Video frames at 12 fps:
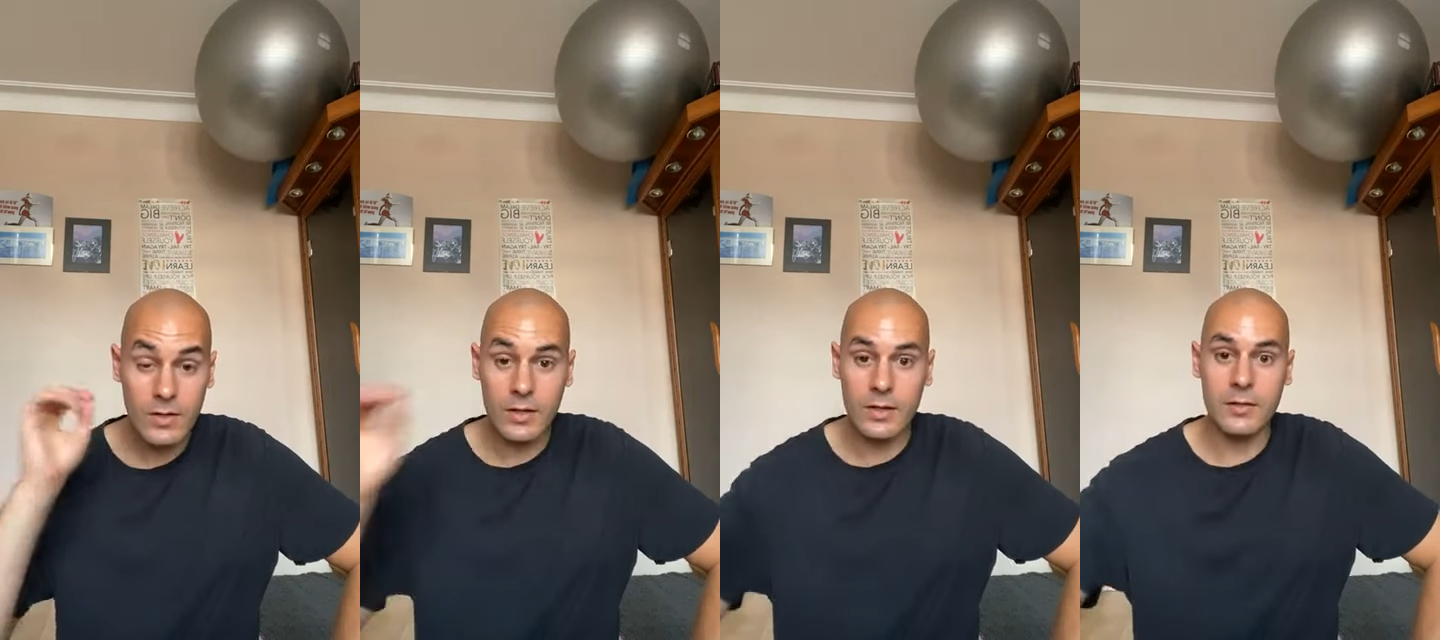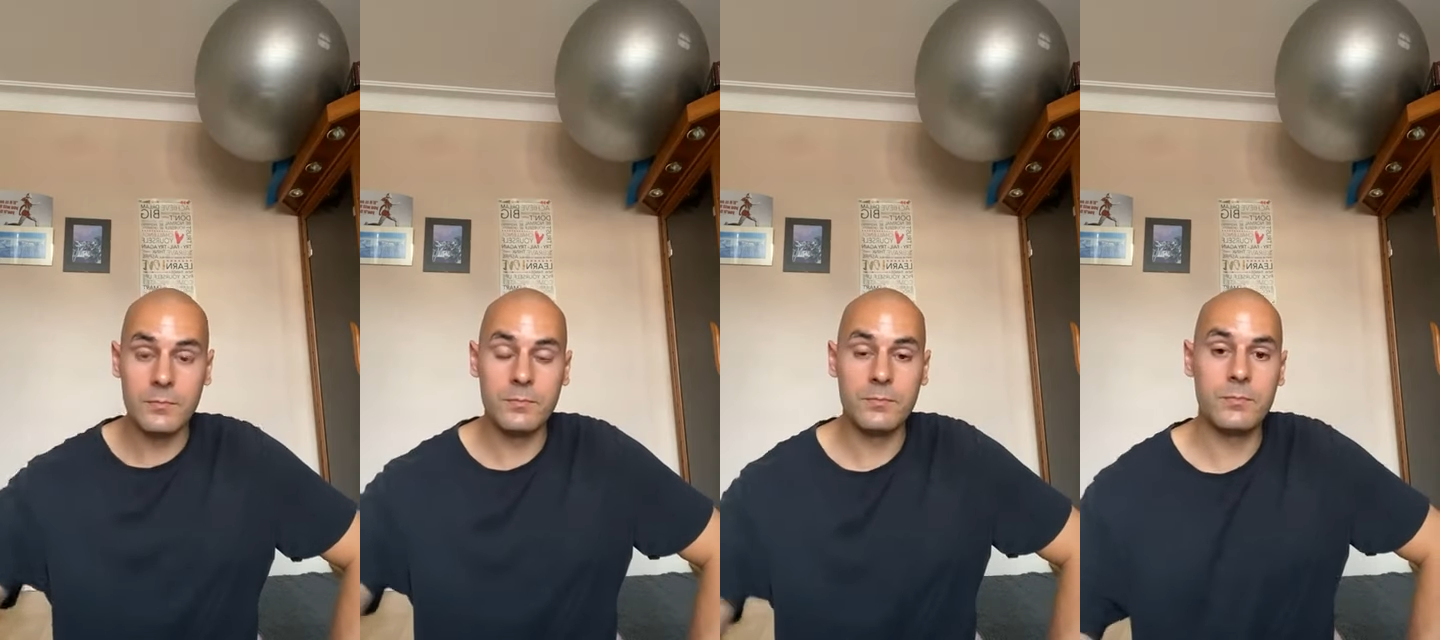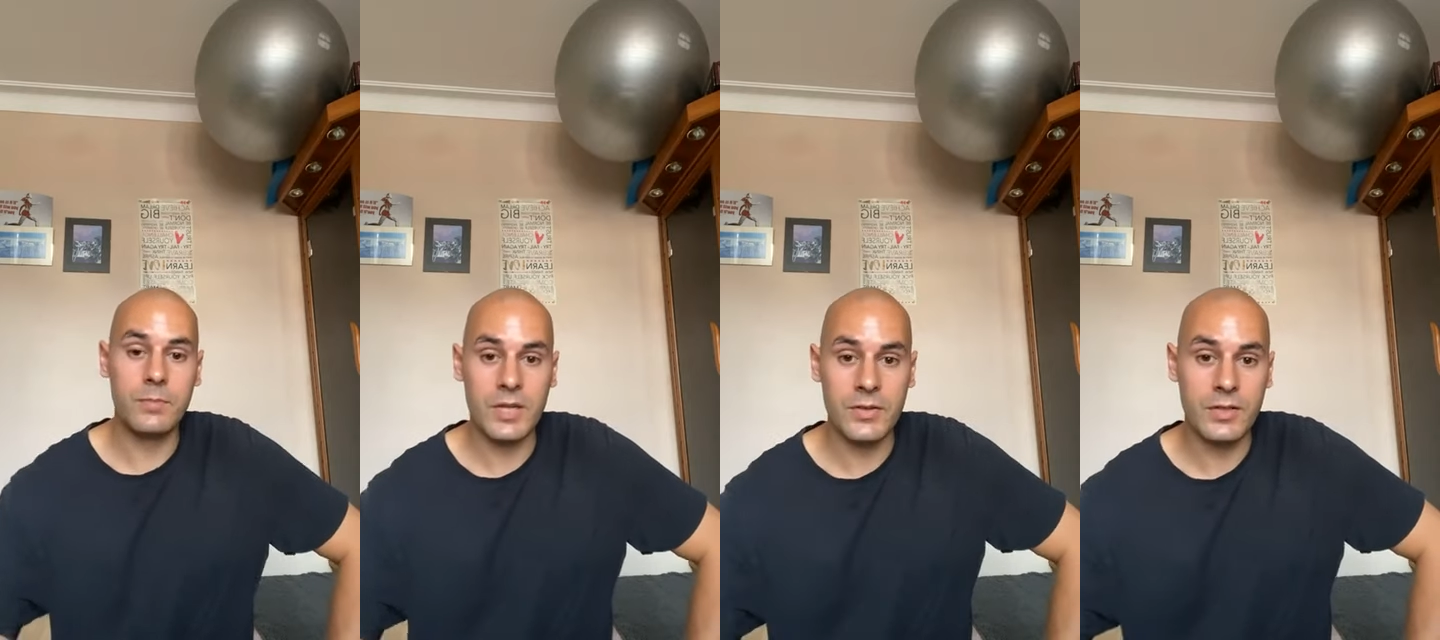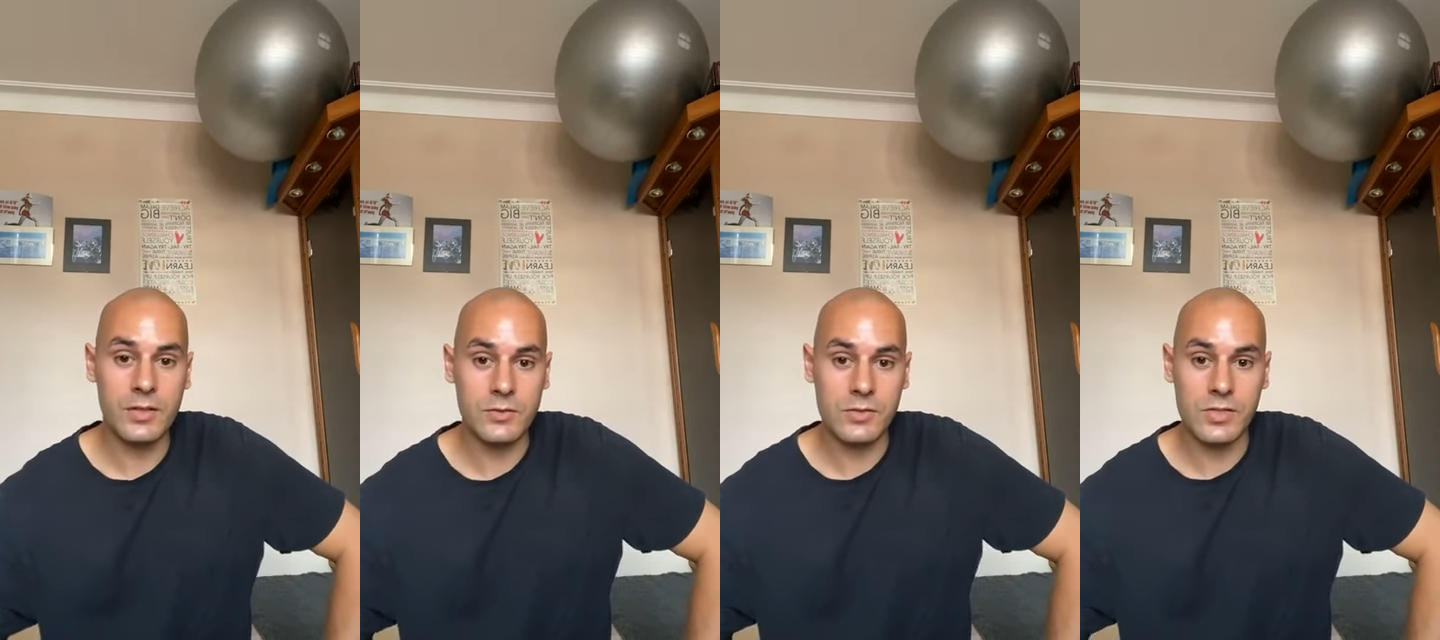But I
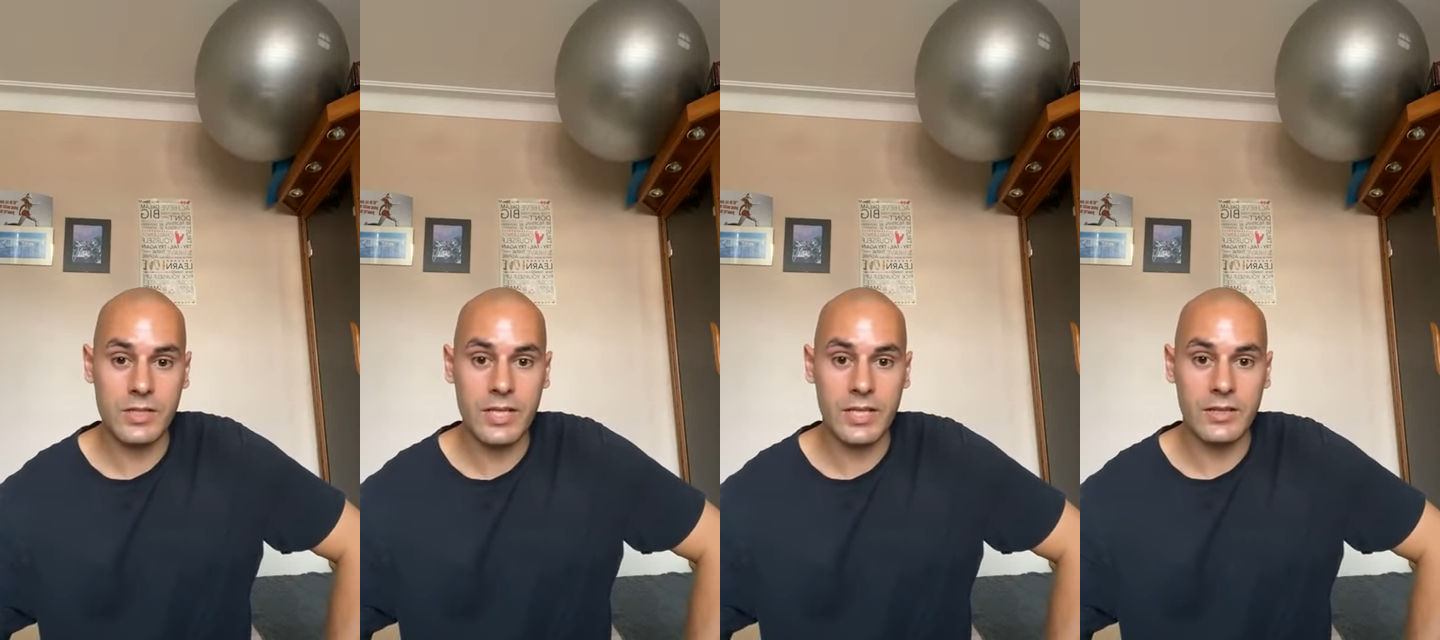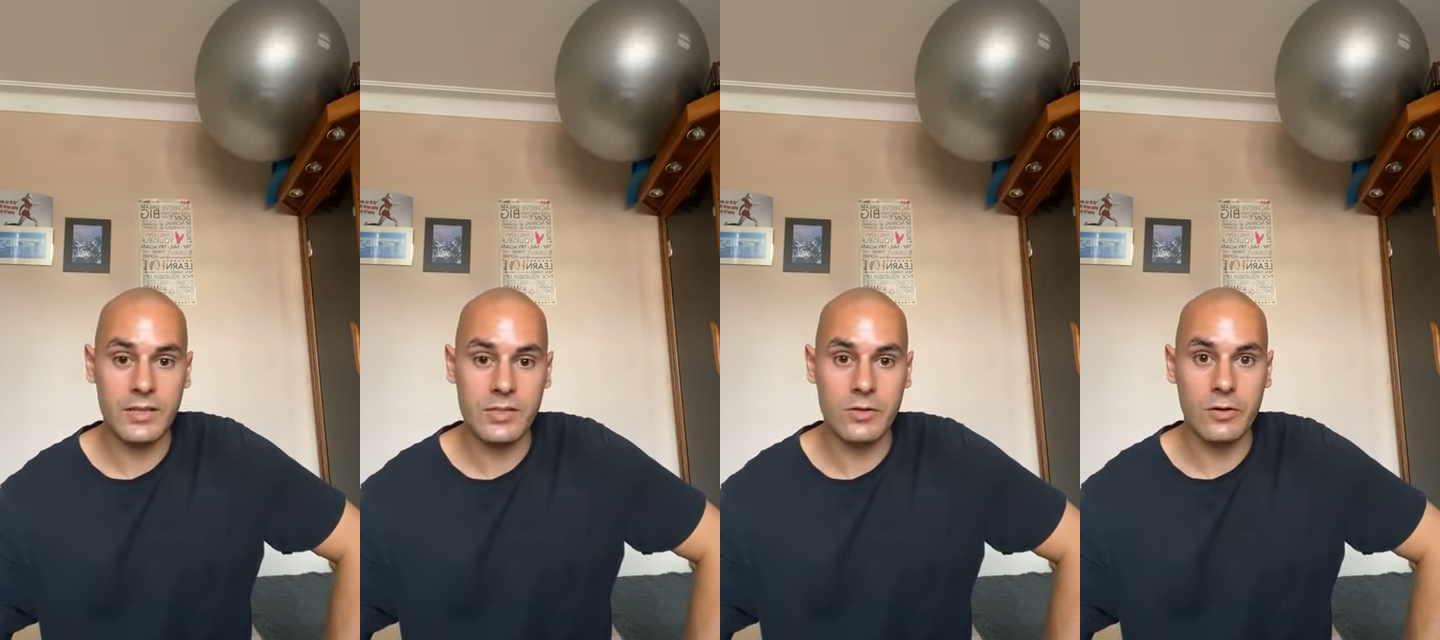think I'll just kick this